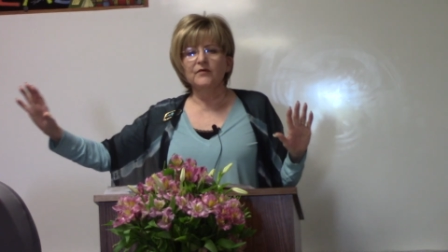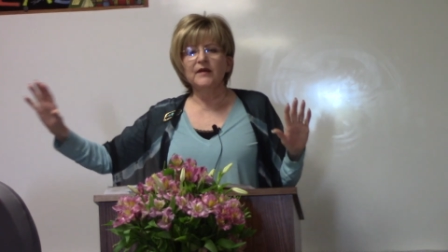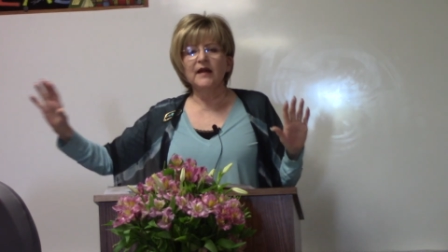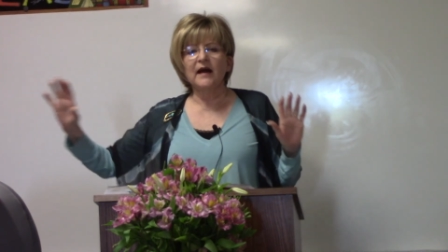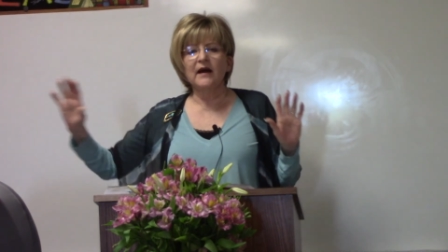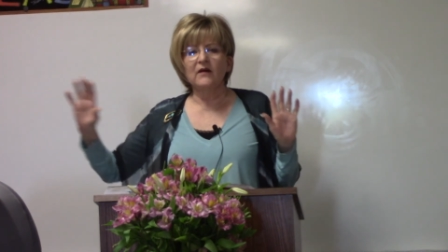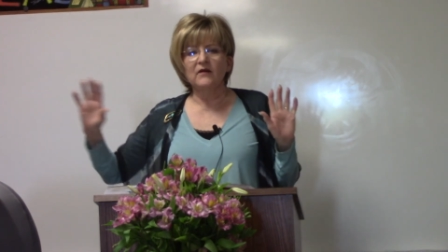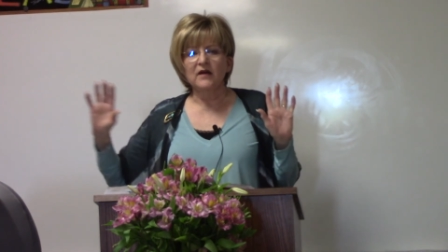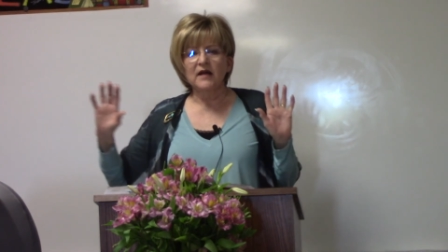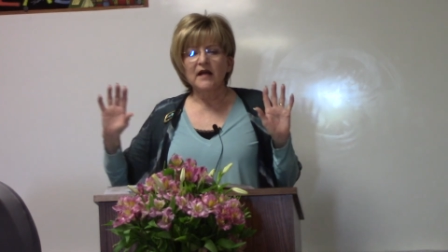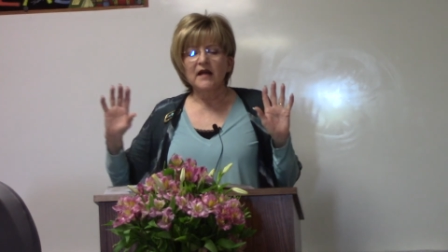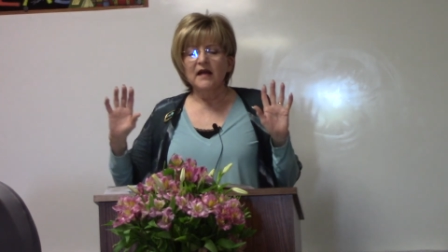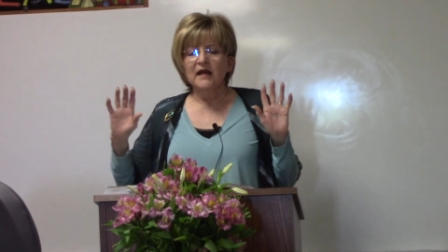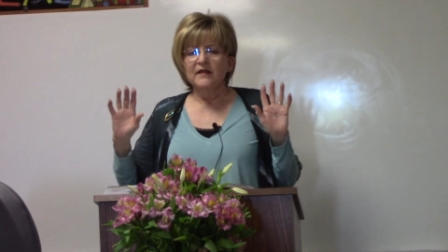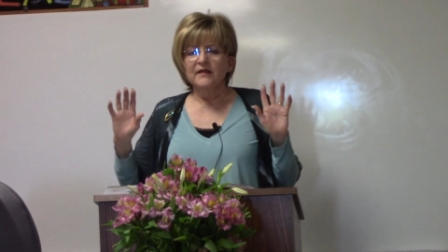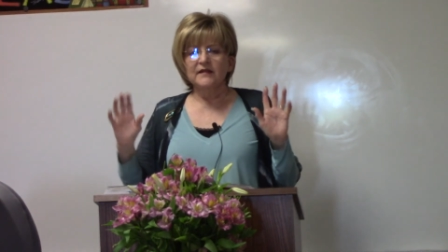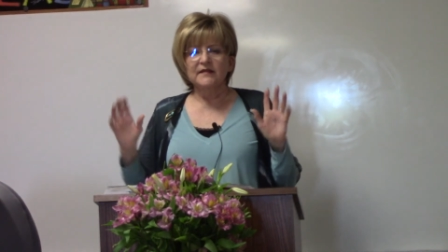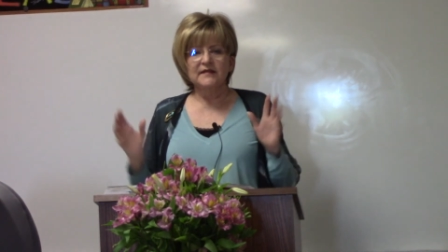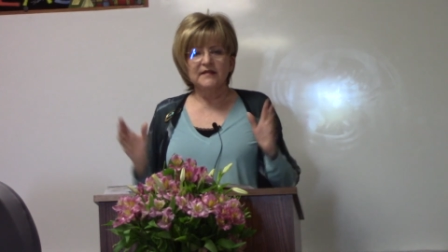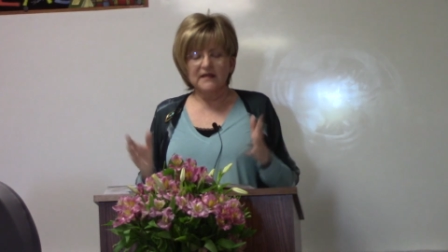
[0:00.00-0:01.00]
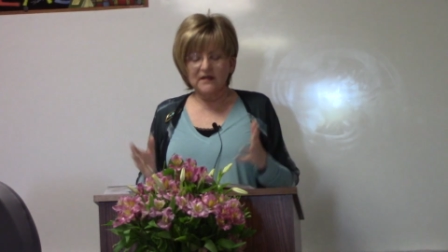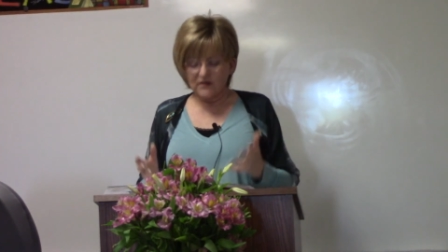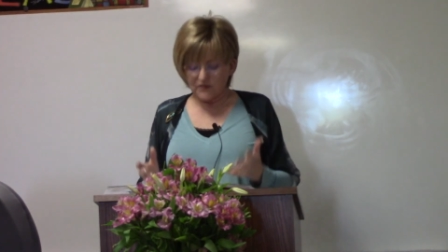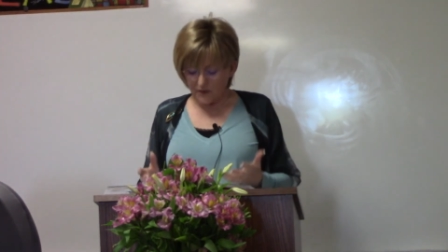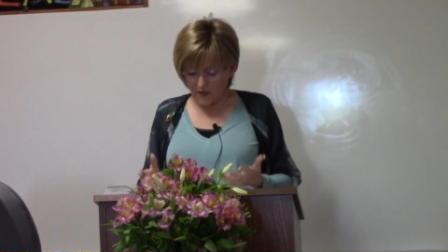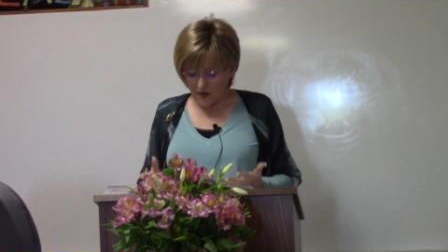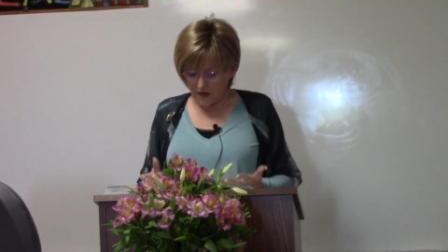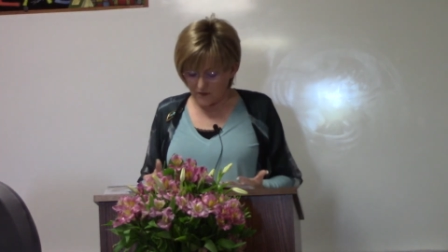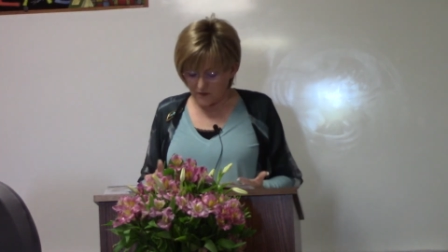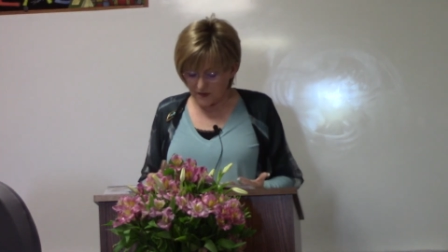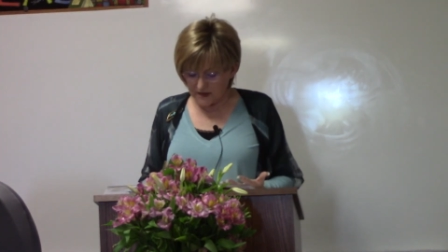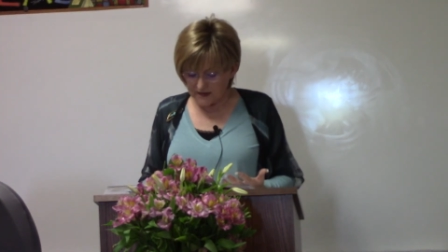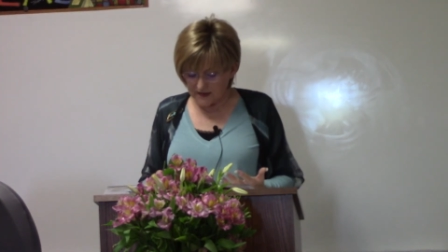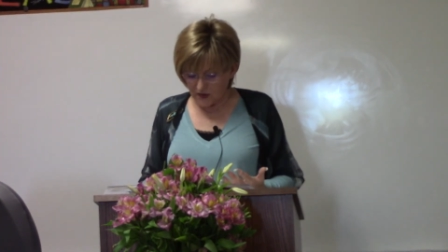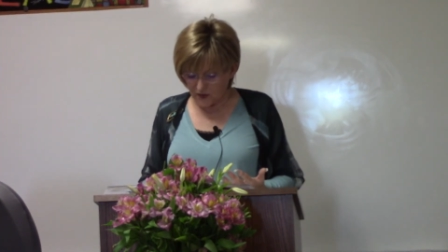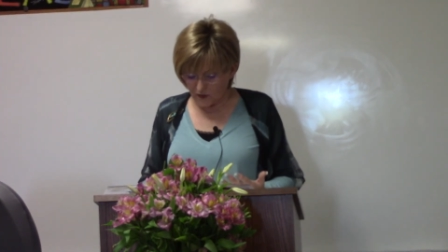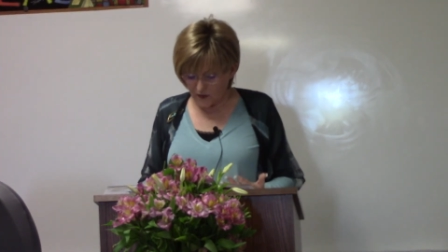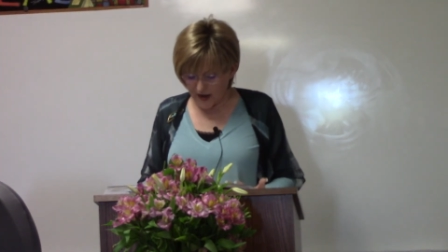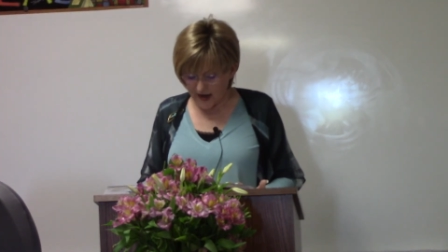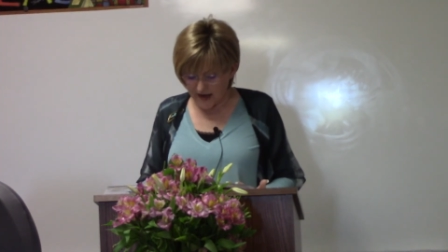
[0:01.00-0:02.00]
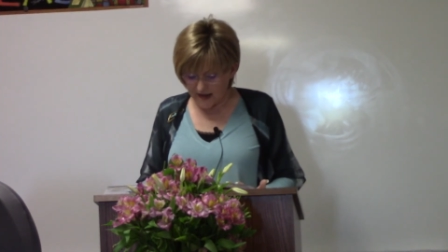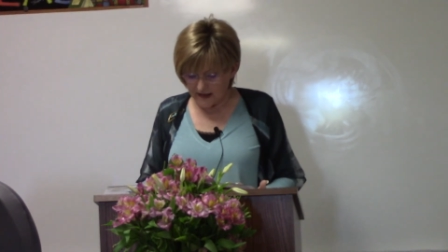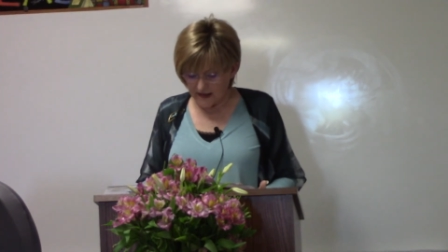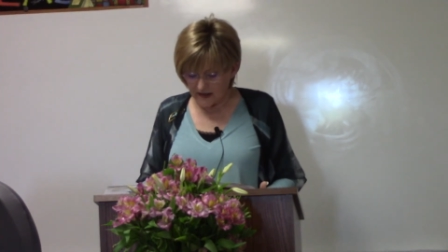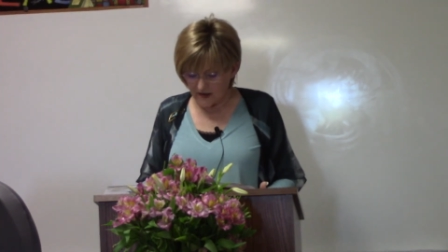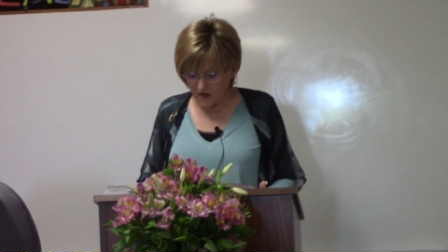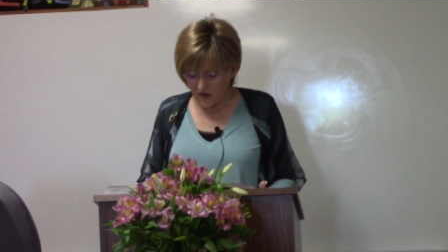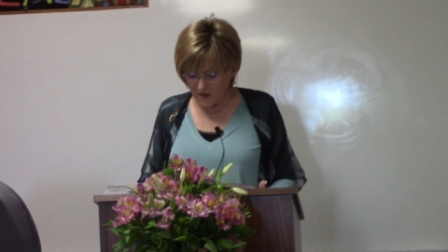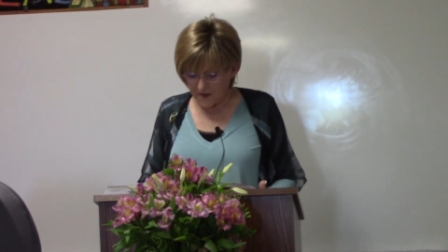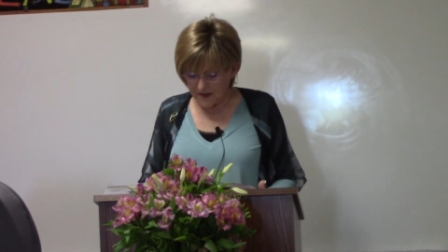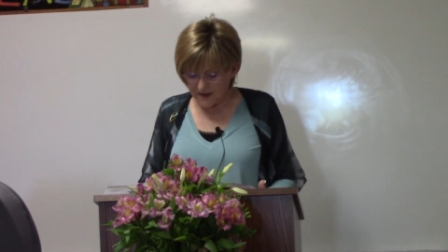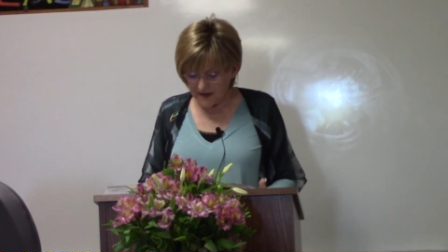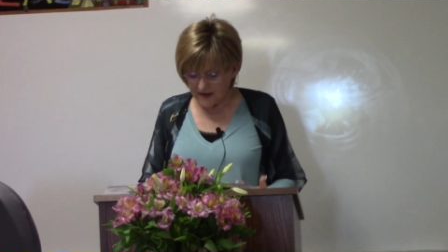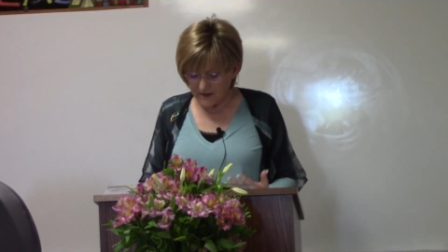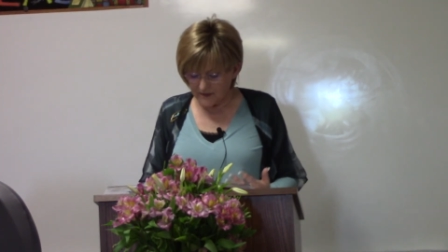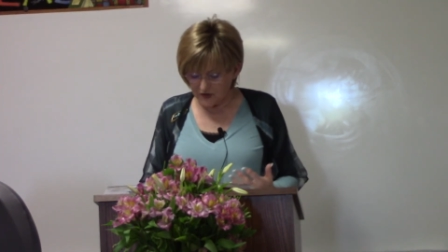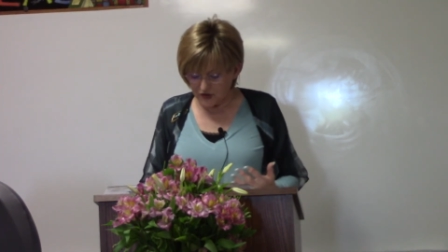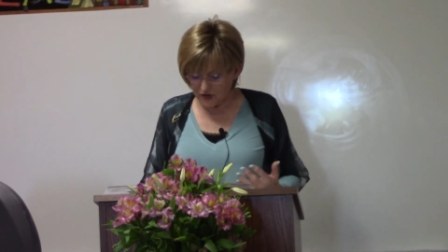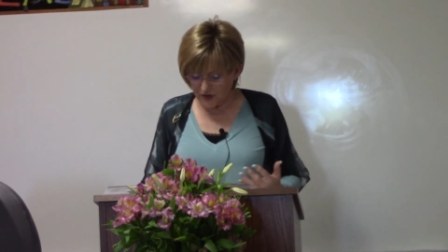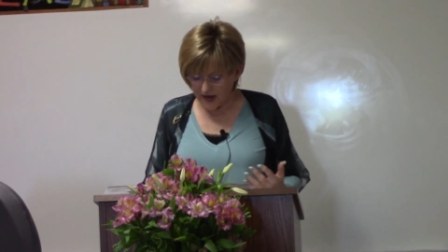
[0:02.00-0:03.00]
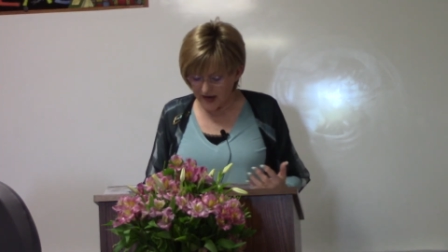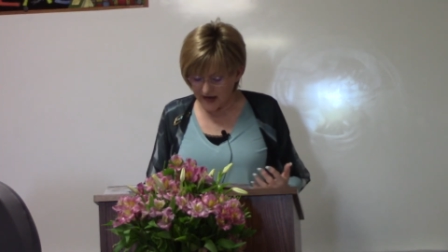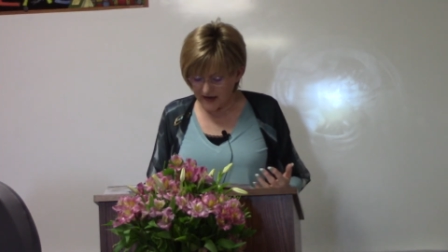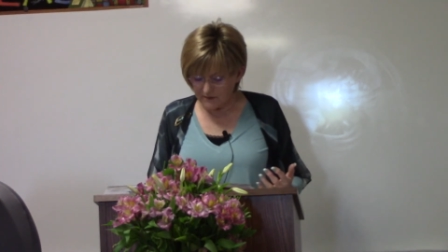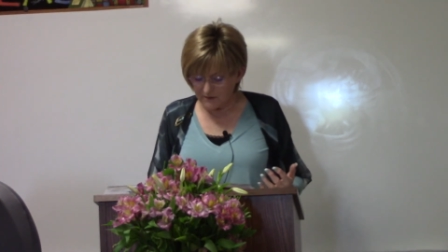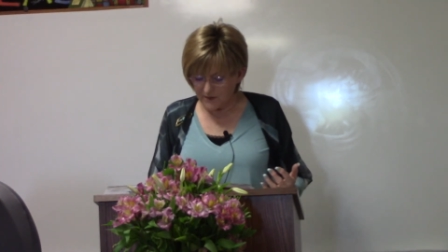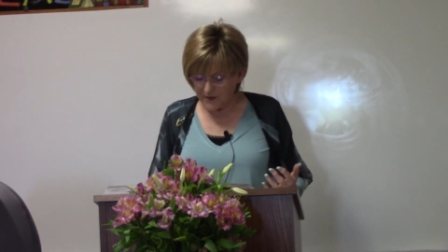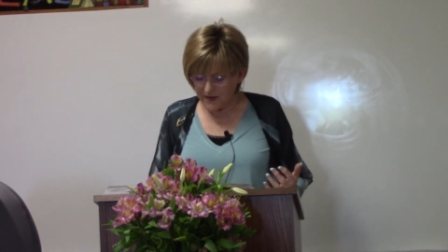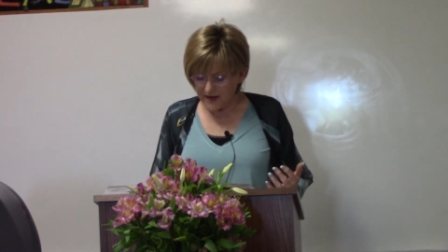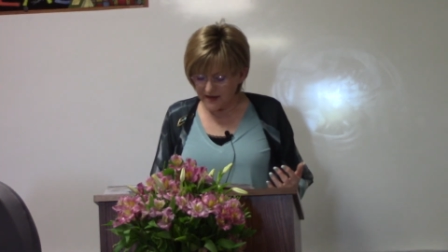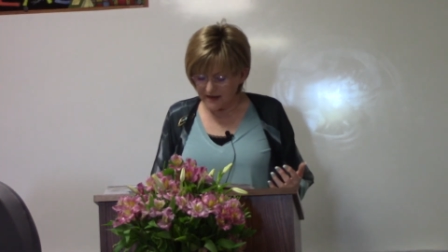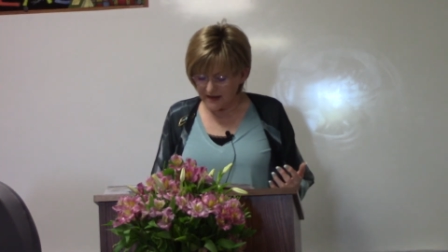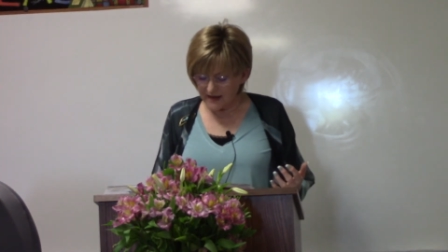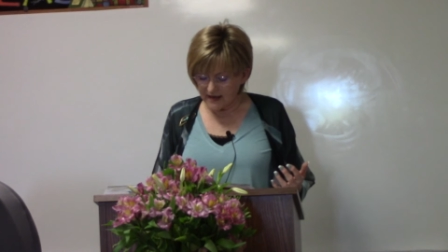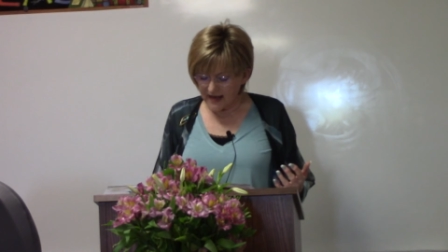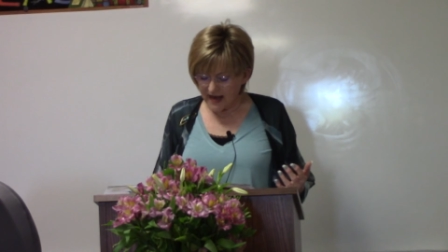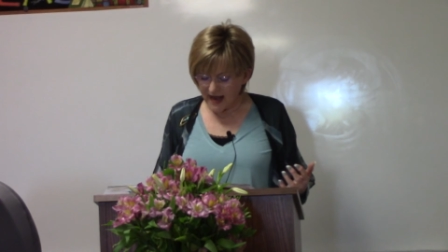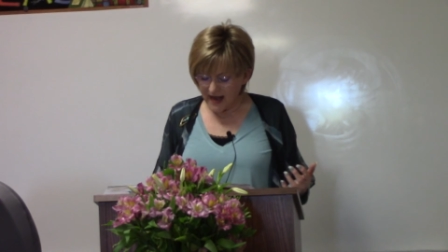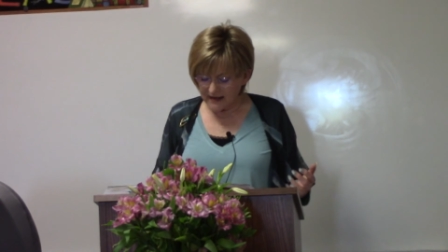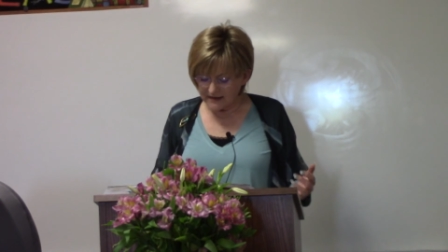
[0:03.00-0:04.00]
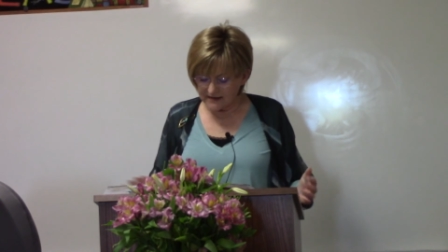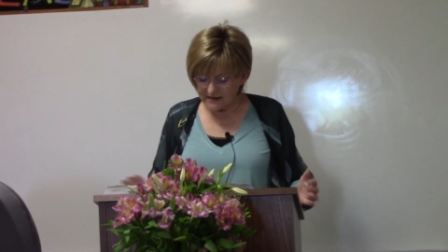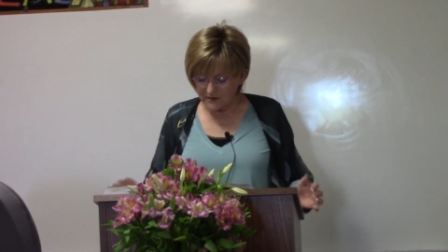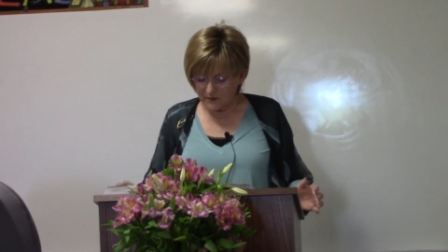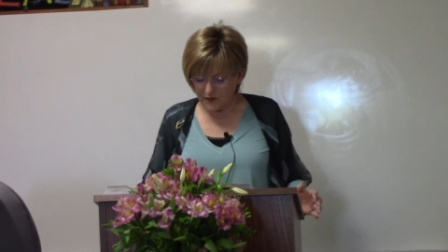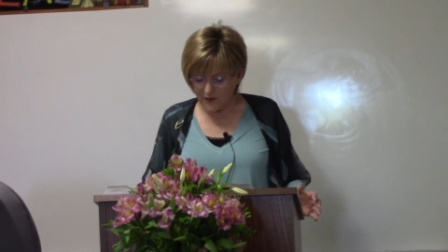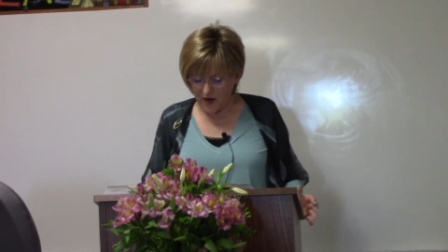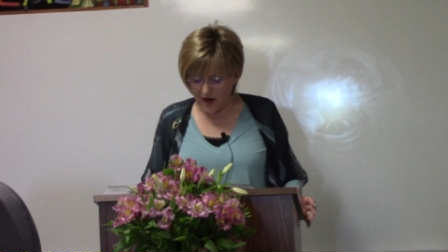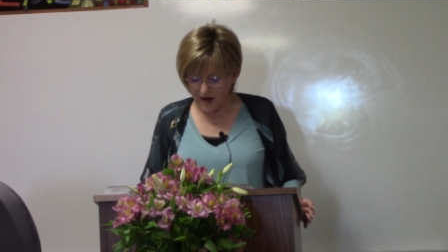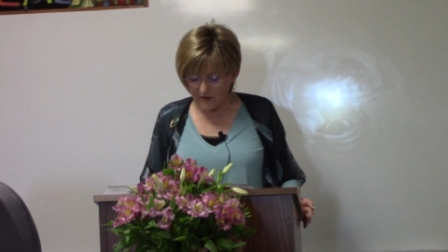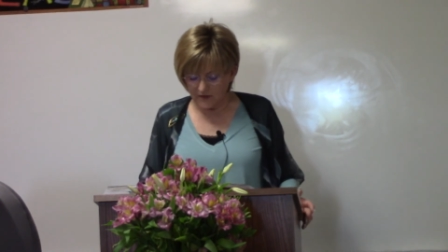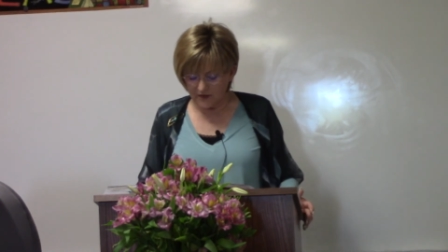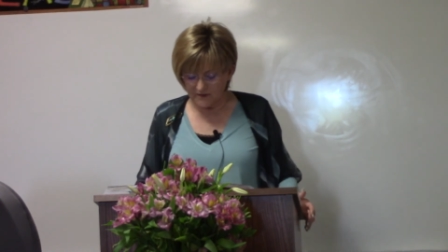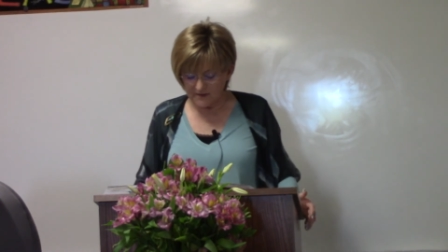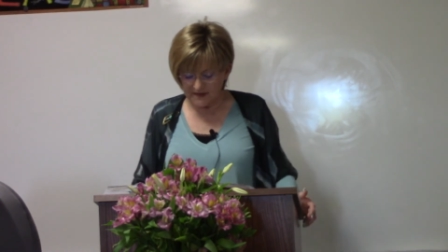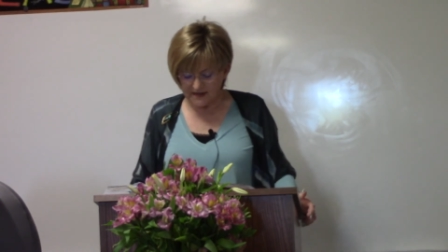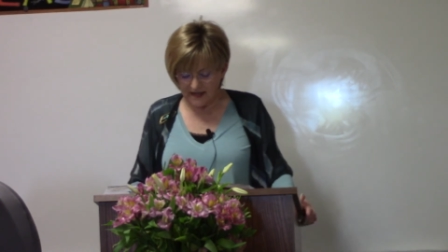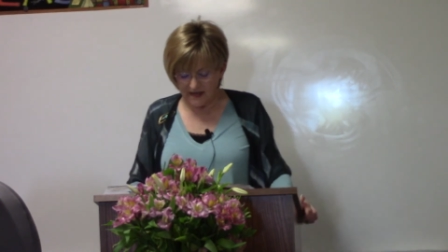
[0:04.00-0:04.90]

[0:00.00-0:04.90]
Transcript: Now, the Silk Road was great. It opened up trade, but it had some problems.